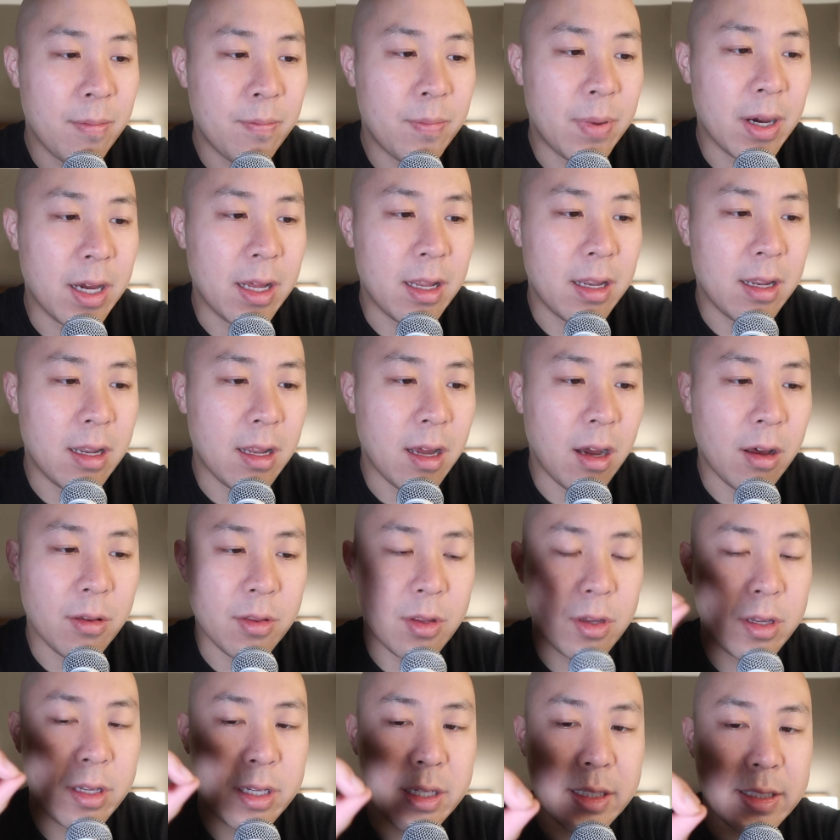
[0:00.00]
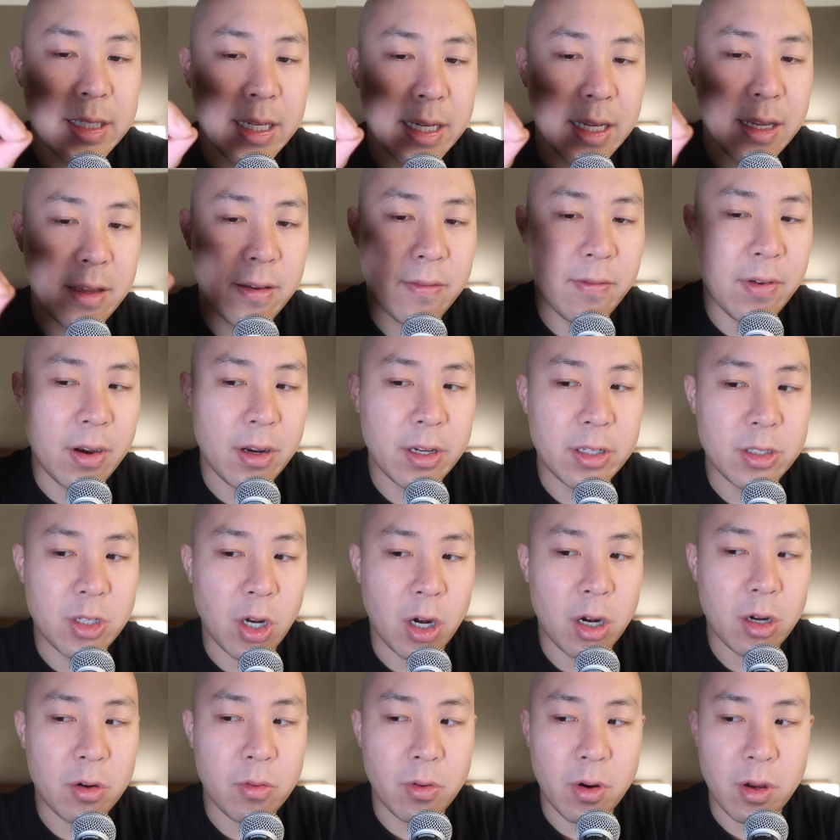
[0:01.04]
But although you can take it a very
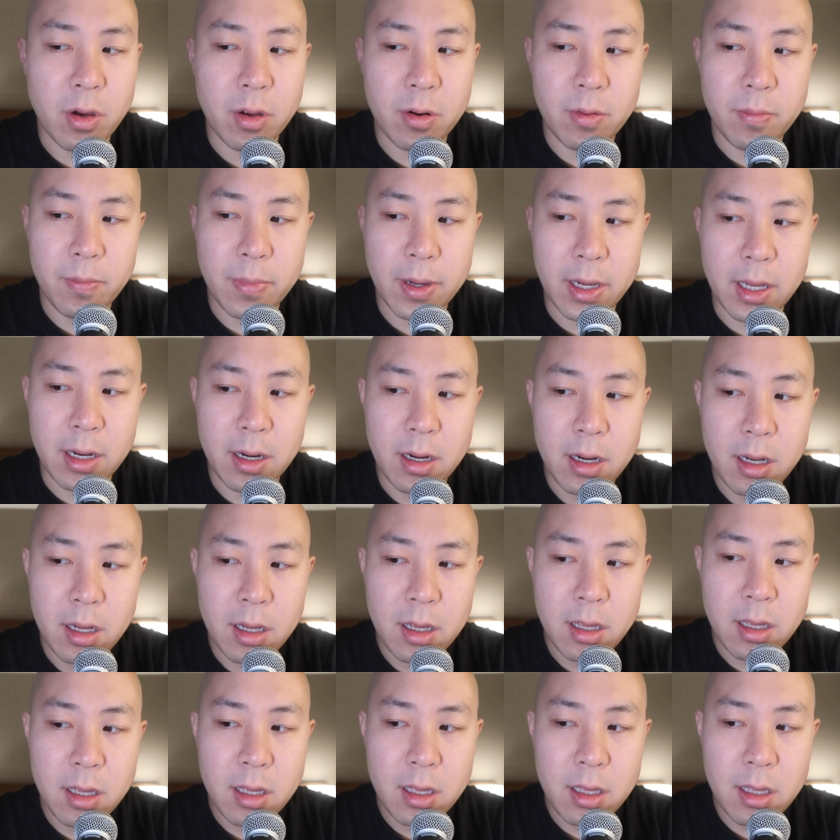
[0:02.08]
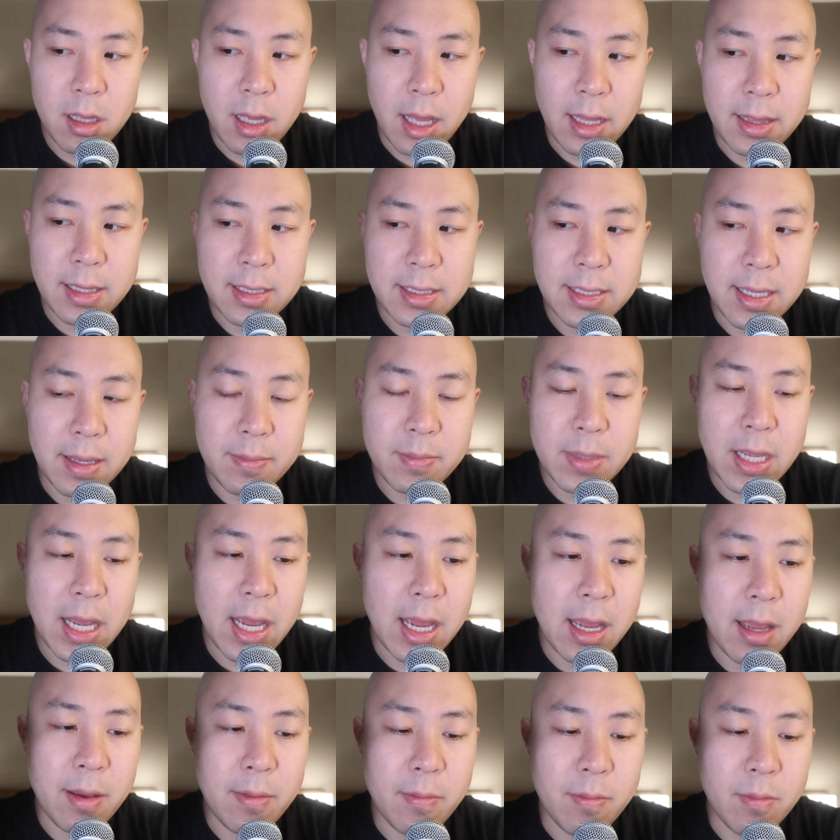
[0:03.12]
dark road, but at the same
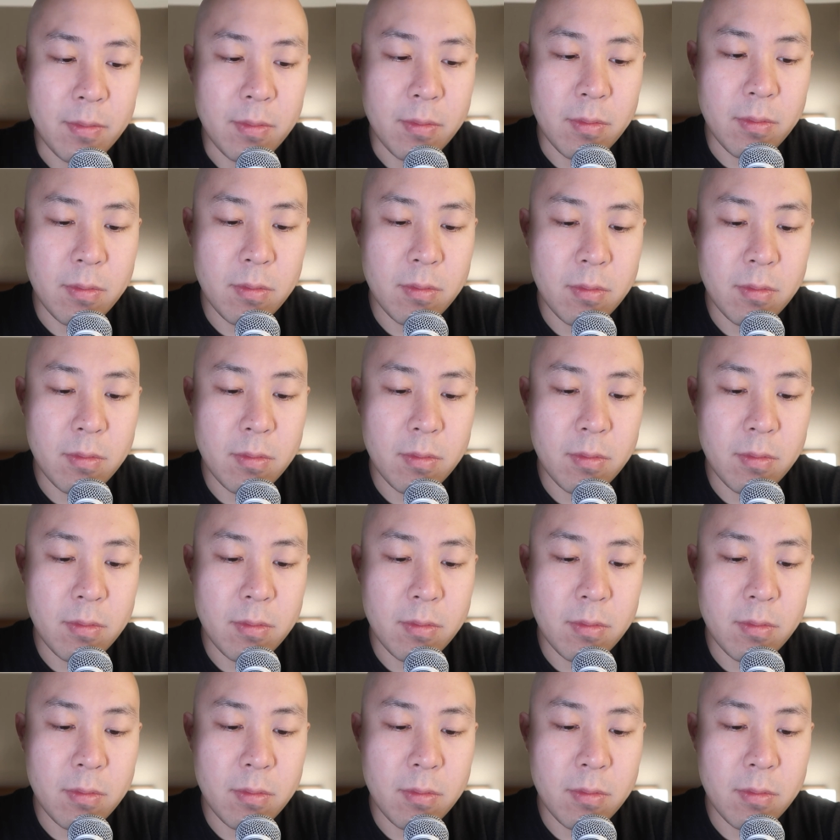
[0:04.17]
time,